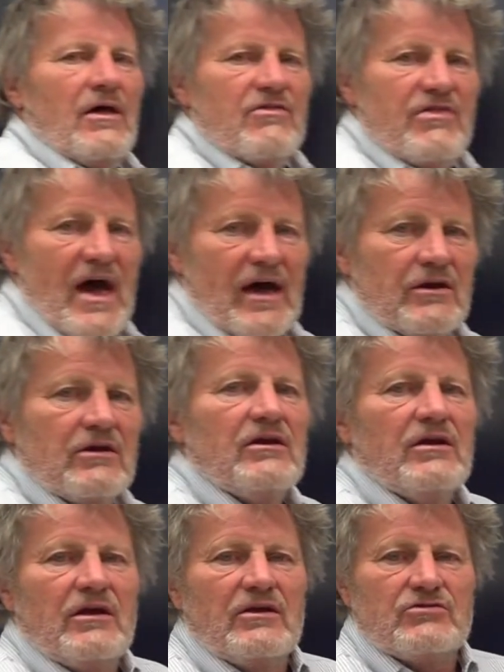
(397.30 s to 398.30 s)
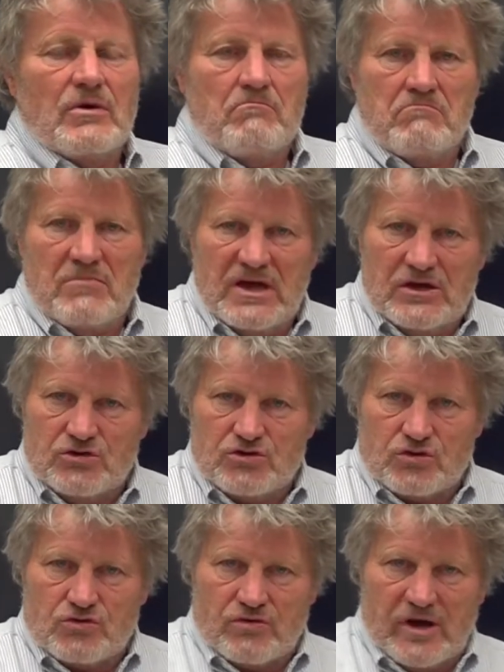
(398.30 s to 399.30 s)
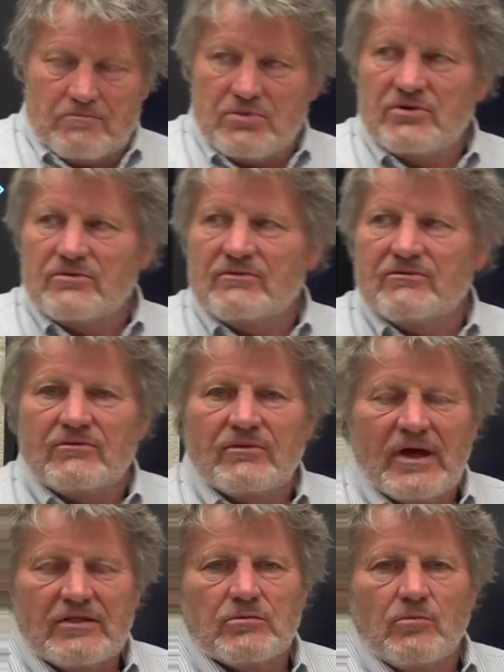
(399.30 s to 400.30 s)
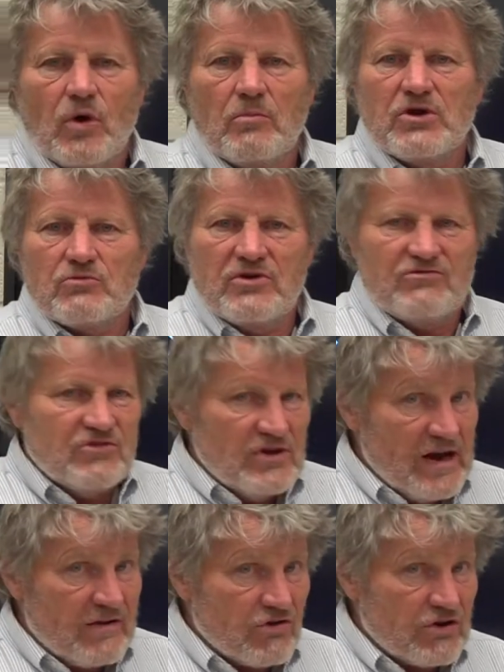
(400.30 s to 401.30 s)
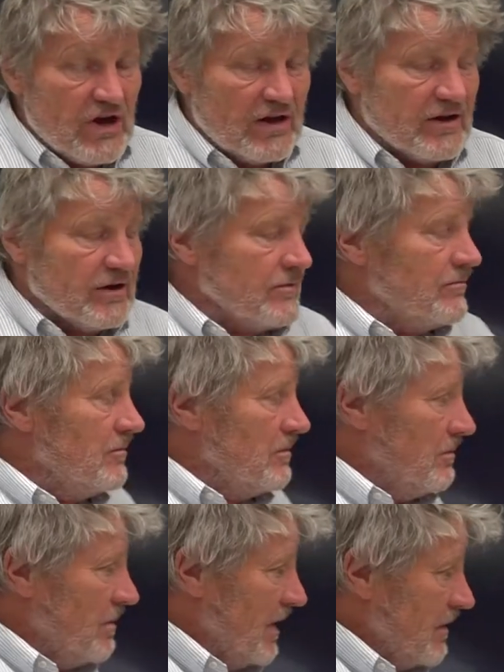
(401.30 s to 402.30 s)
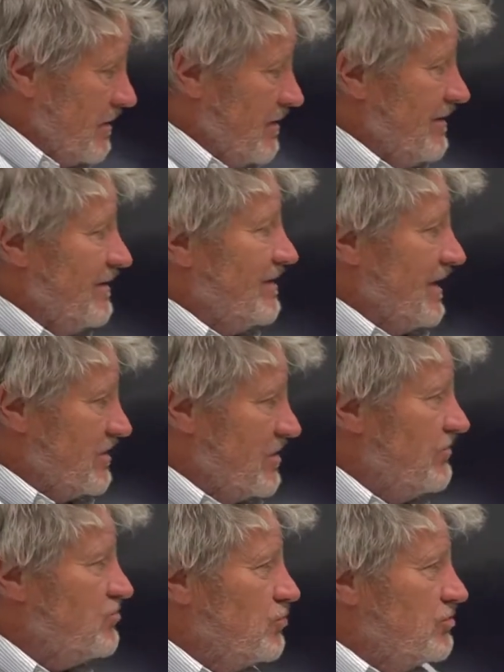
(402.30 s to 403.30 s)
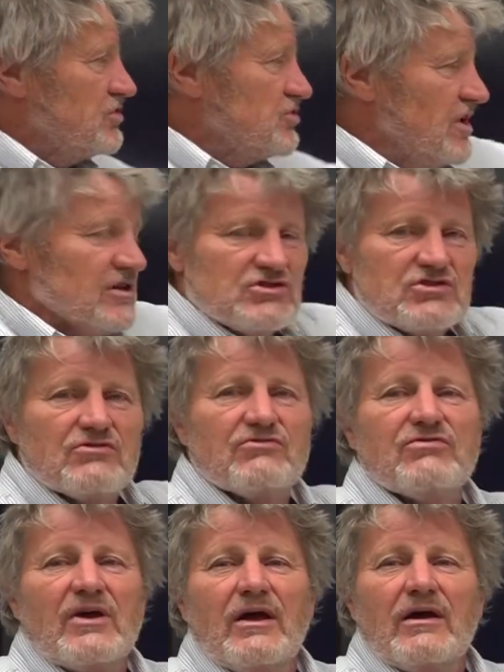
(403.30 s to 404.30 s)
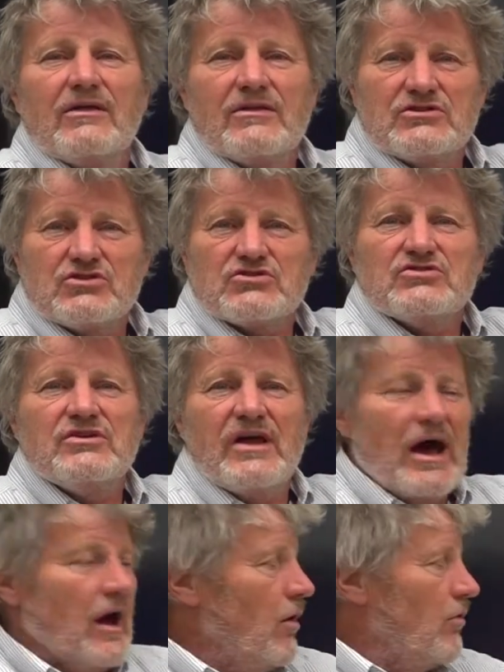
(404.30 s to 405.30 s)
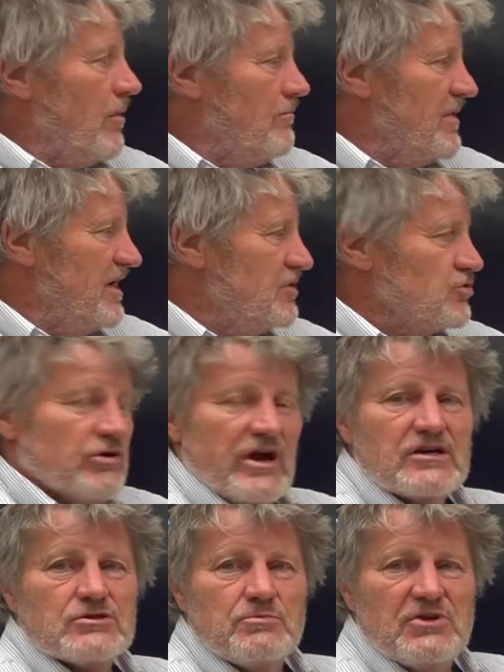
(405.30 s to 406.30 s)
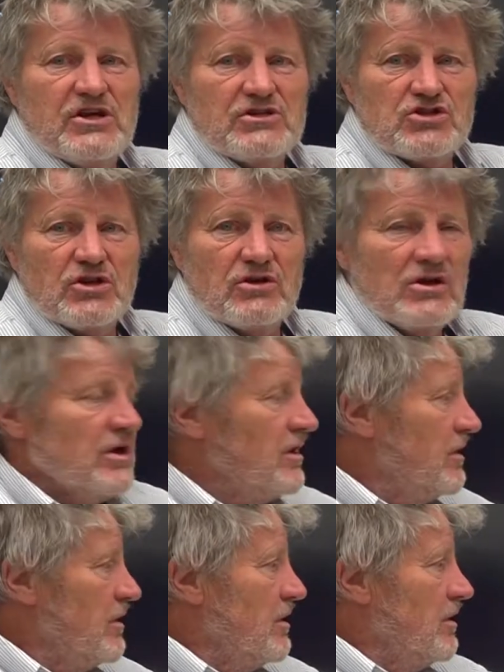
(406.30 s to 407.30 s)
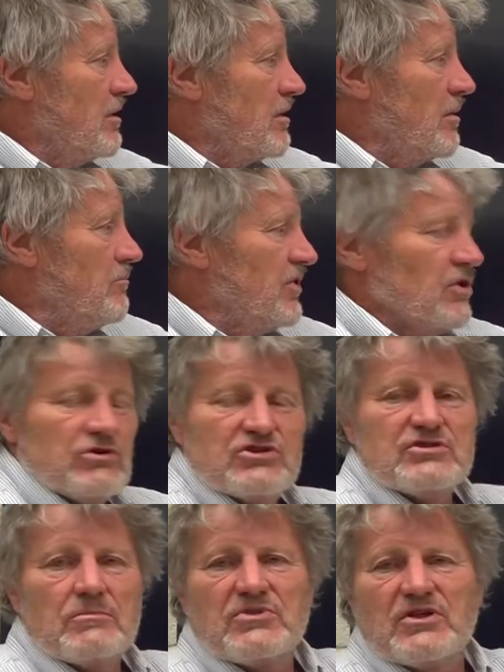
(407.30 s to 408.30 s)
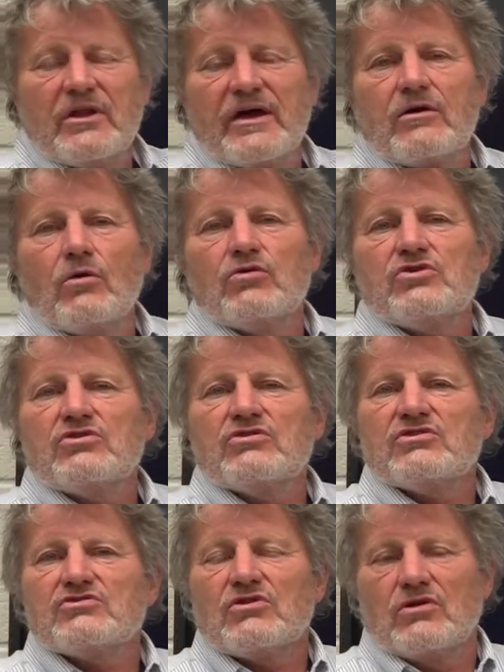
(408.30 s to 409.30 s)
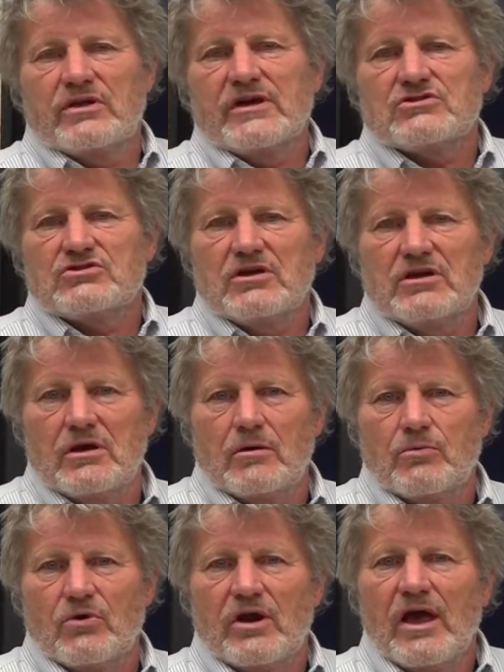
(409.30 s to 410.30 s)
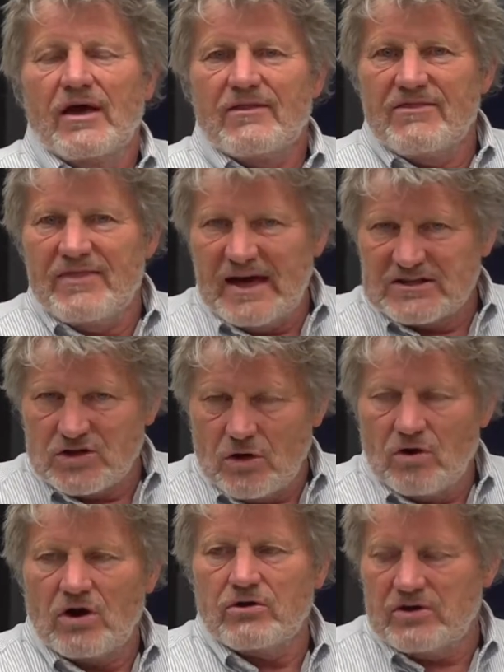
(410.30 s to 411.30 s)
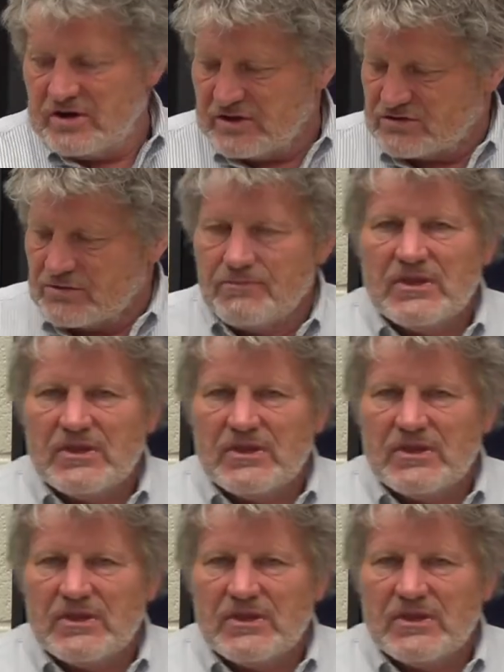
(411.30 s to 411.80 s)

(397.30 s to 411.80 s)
That is a major trip. At the moment, we've never done it, but that gives you a sense of this is now a major expedition compared to something like going to the Salt Lake City airport. That's how hard it is.